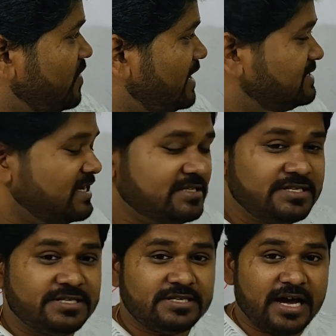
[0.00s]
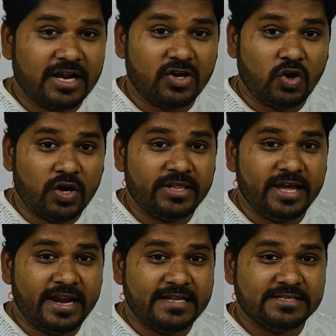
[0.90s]
why charges are not
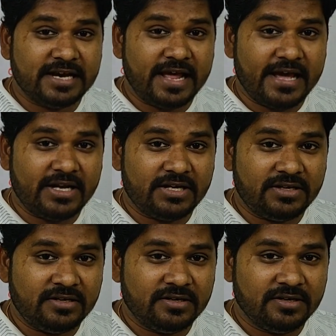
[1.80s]
there inside iron?